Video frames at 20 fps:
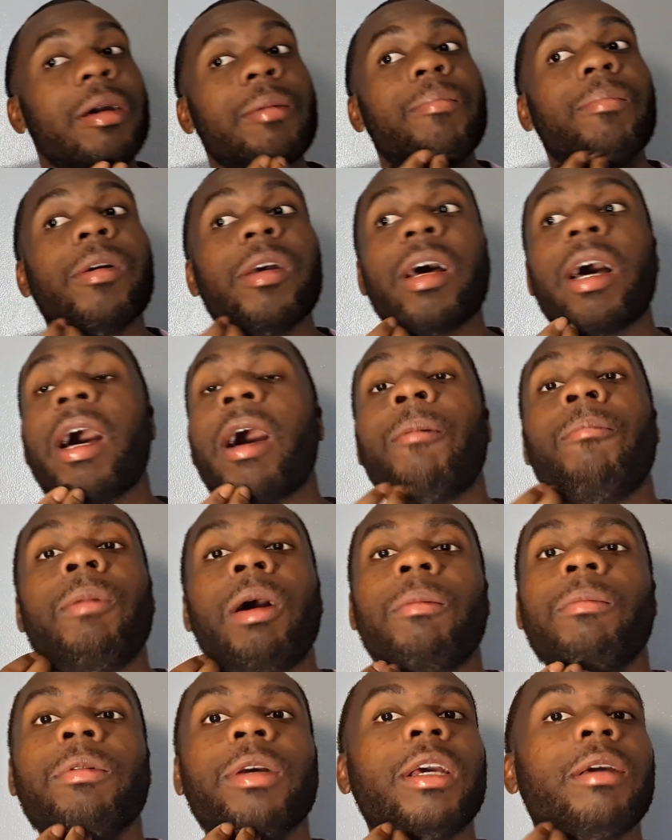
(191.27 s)
But yeah, I'm
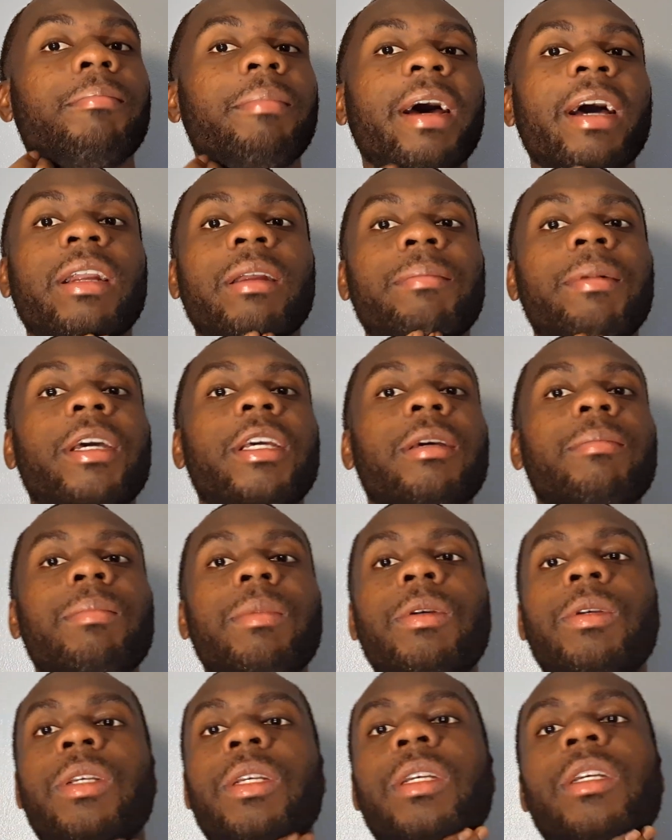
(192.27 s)
gonna get back to making
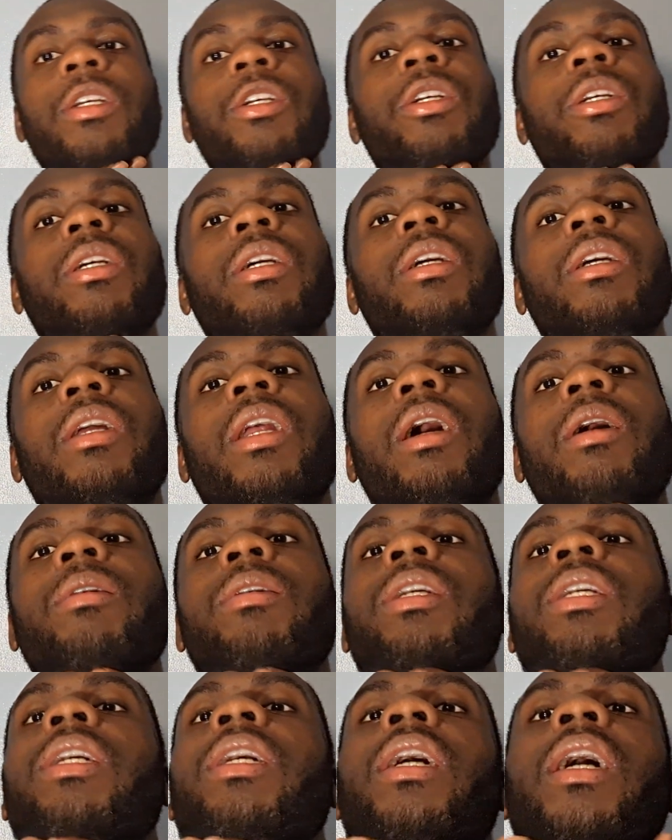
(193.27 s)
music and shit, you know what I'm
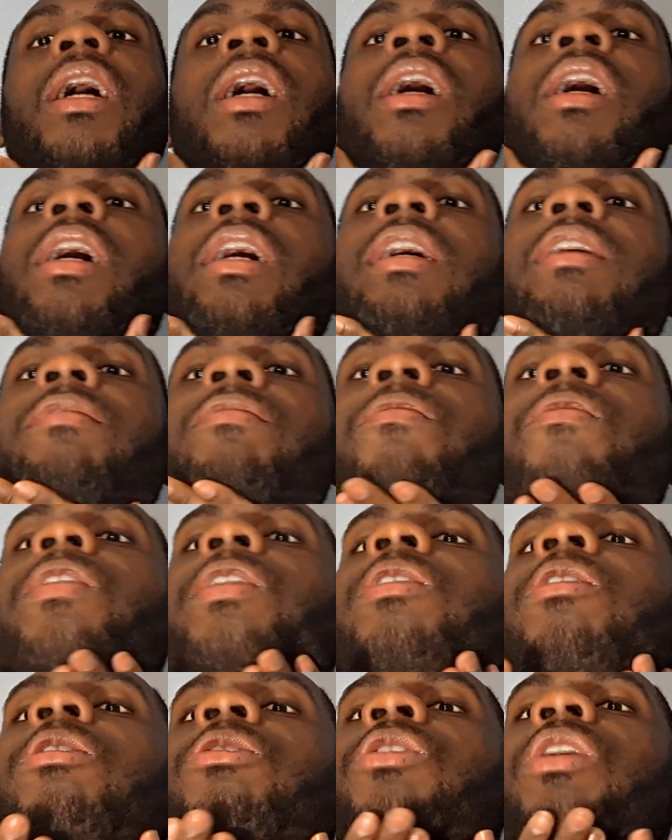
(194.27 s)
saying?
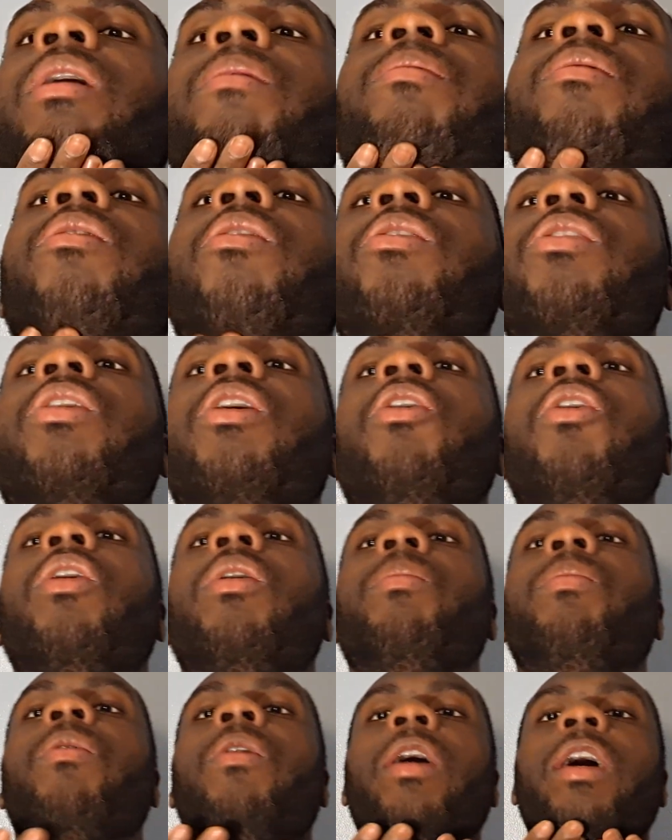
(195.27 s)
Video dropping on the Only
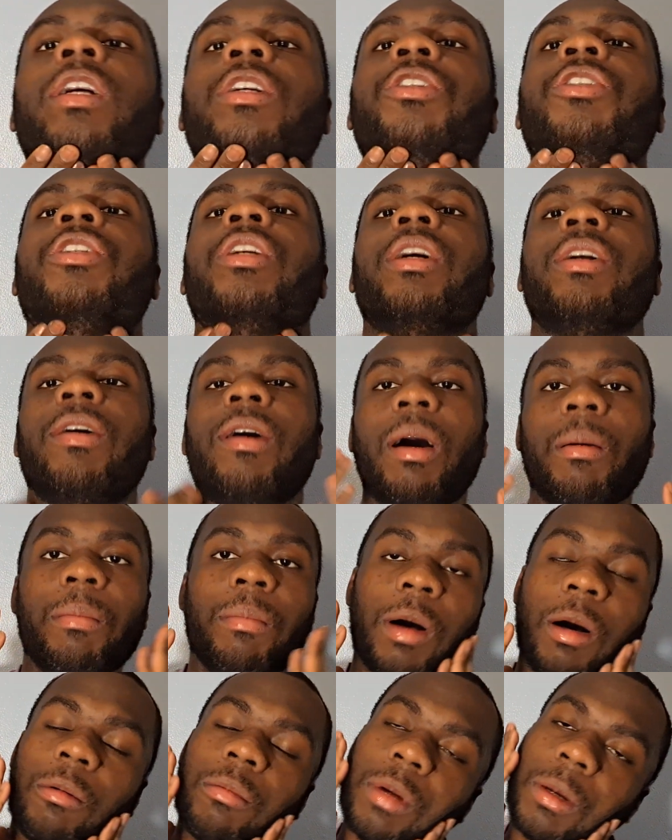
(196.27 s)
Poetic channel. I'm
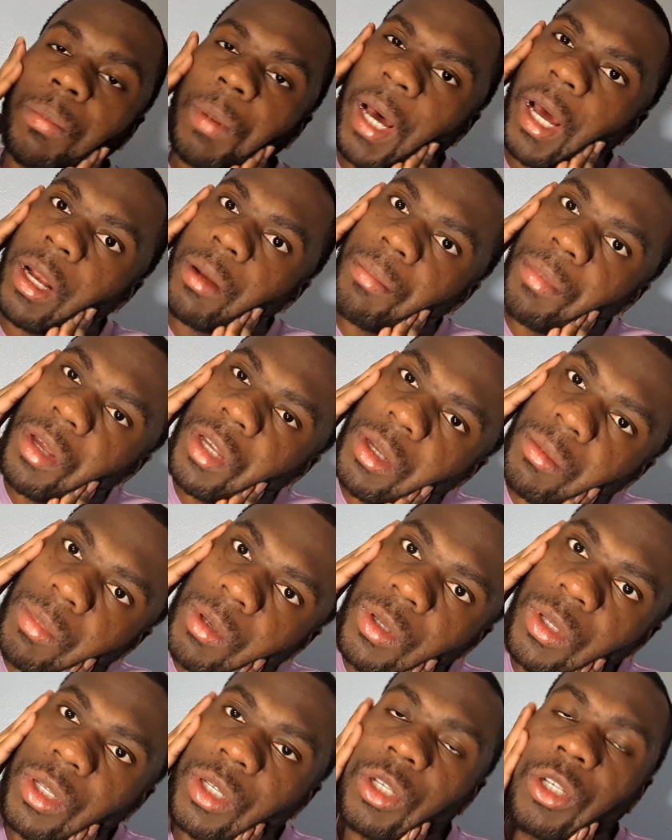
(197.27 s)
gonna be back to making
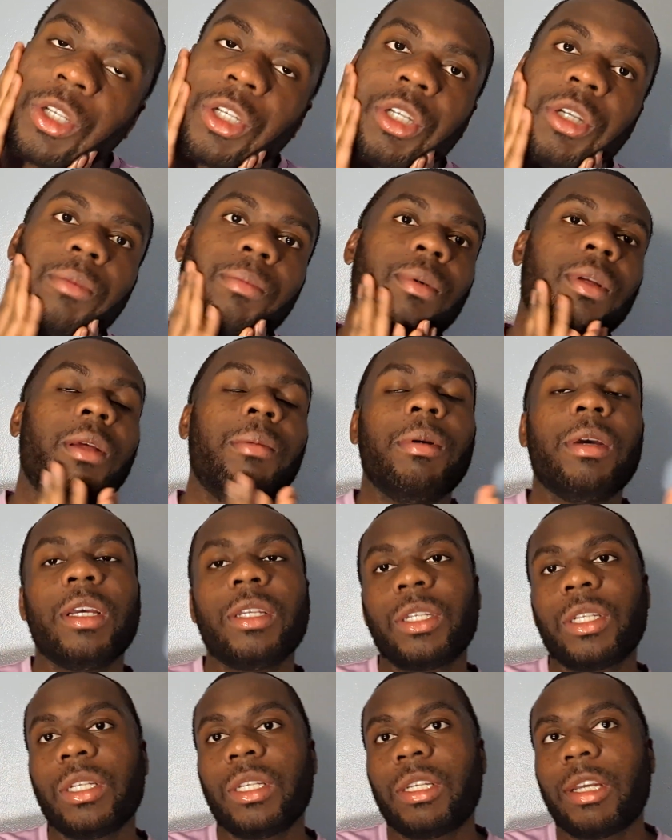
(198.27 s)
music and shit. But let me get
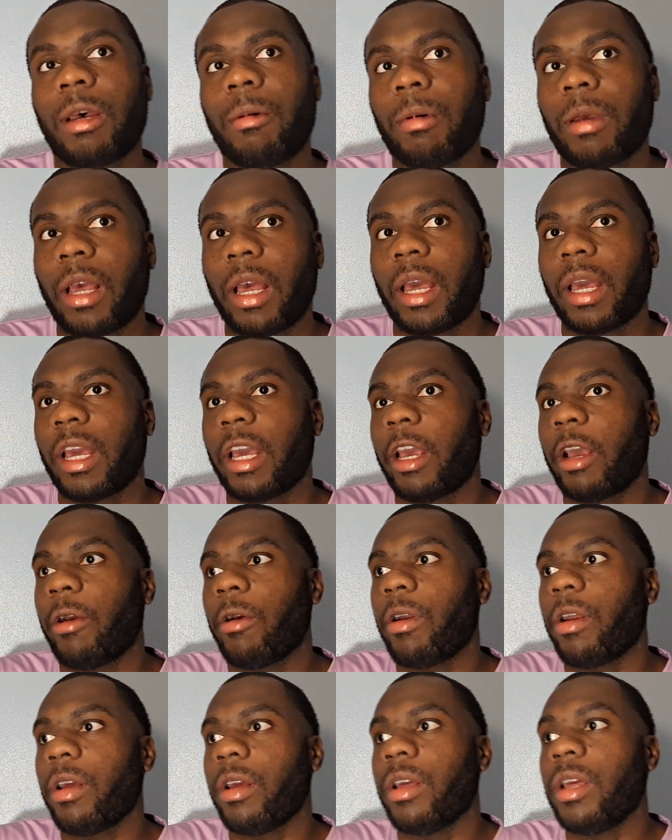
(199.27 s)
to the topic at hand,
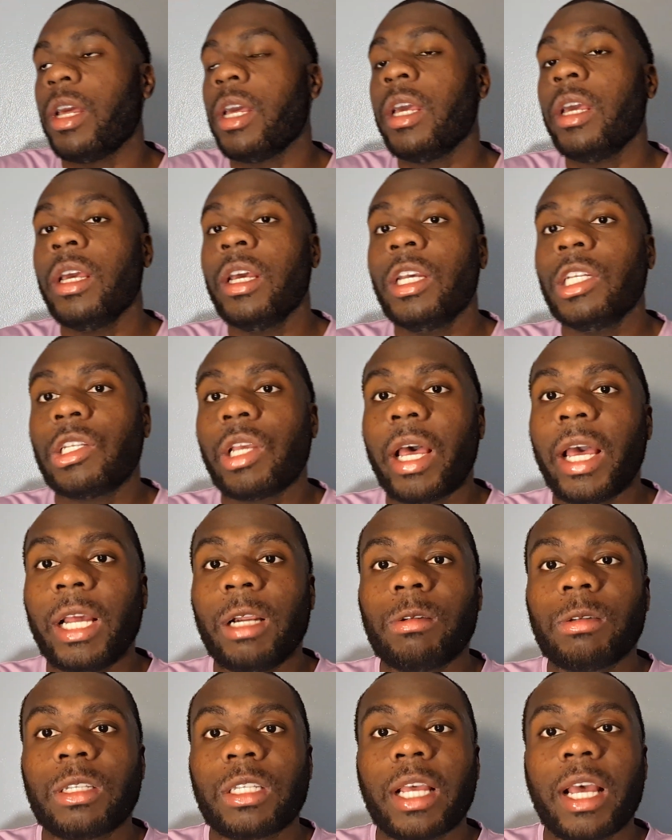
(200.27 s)
right? So I ended
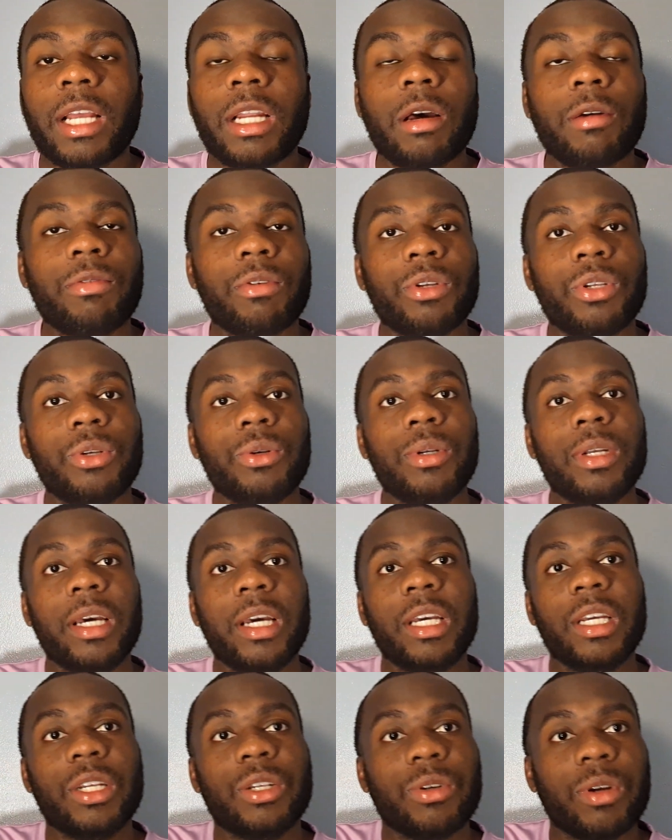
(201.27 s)
up staying up for 2
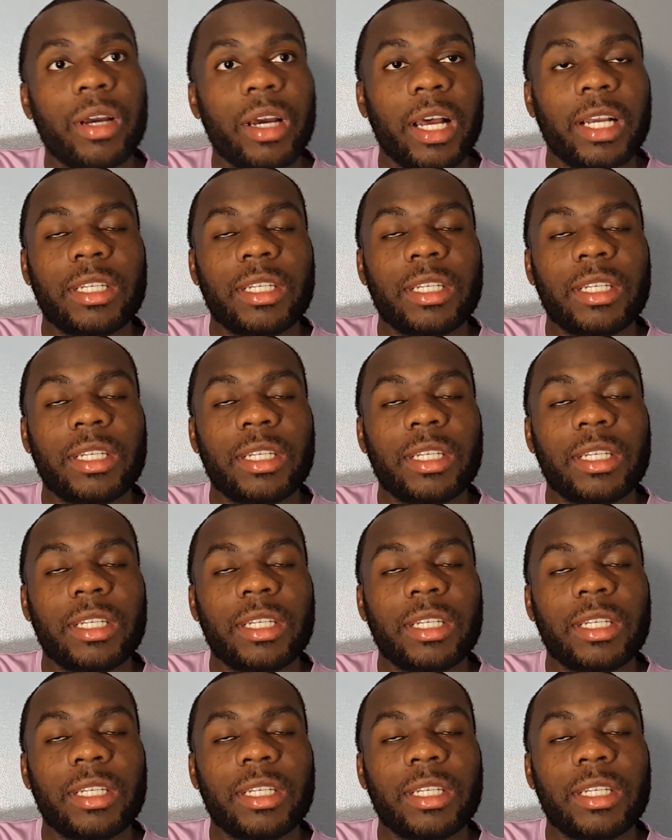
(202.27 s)
days, right?